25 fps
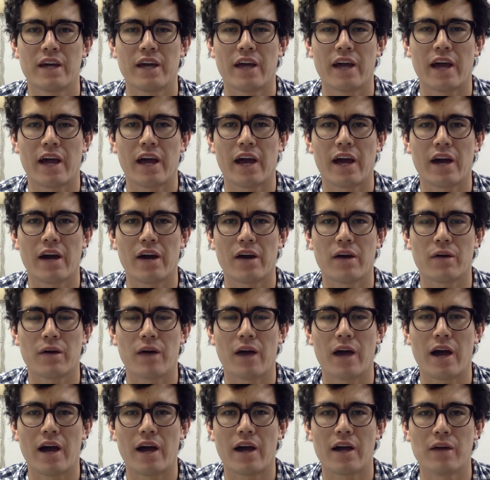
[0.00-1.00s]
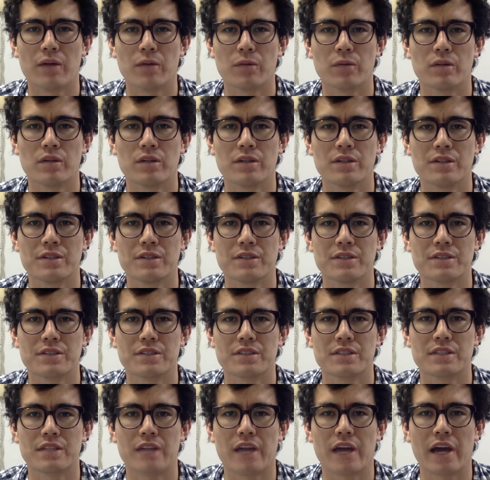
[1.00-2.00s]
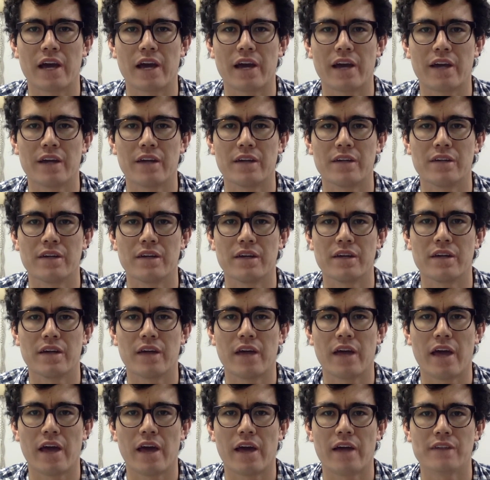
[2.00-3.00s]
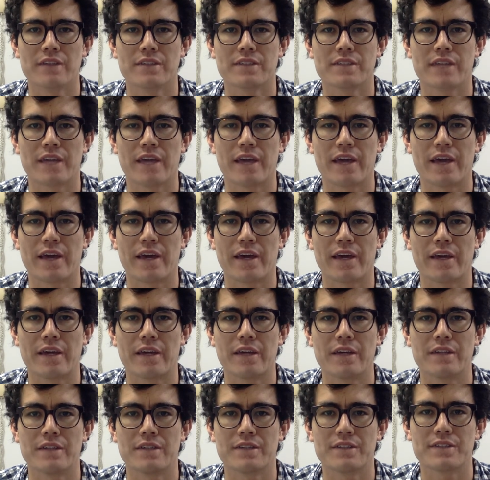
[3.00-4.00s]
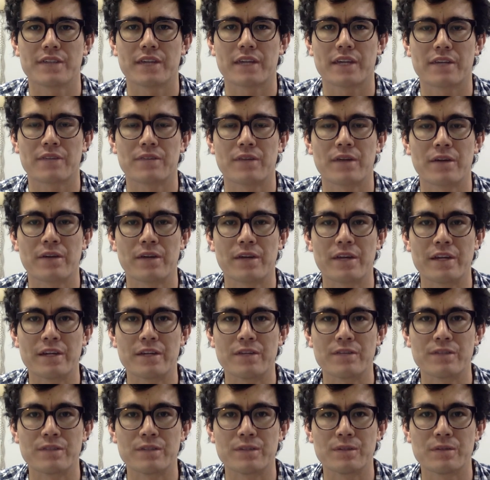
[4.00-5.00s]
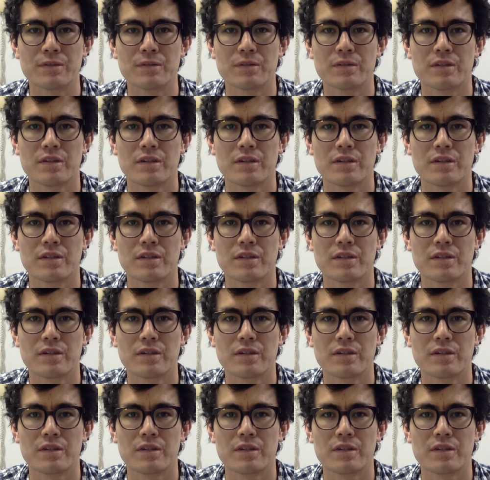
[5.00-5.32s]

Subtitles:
how I was denied at a second round interview